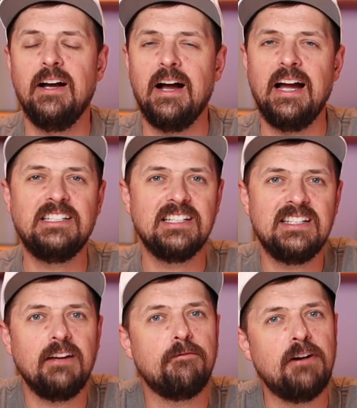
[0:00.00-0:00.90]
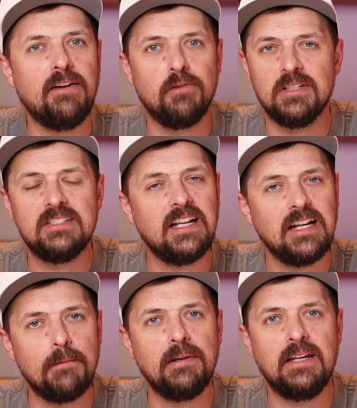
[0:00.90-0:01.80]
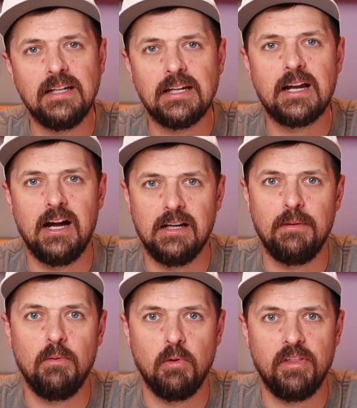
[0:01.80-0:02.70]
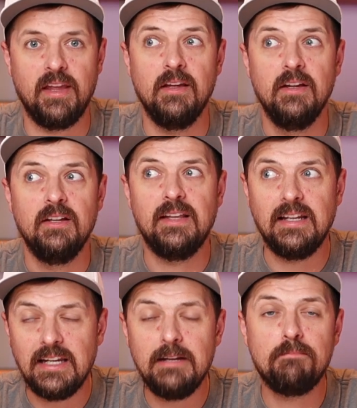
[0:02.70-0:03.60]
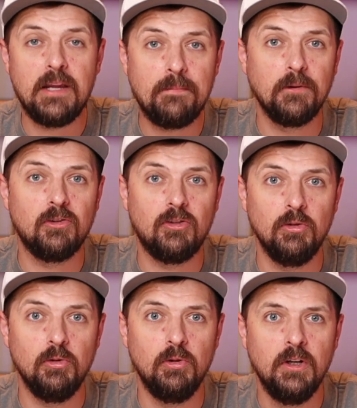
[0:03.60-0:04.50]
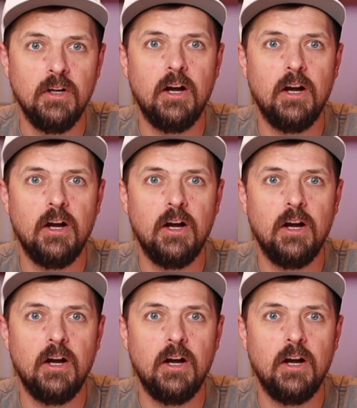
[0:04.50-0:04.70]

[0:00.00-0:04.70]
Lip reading: I just think Fiverr is setting up a gig economy where they need people to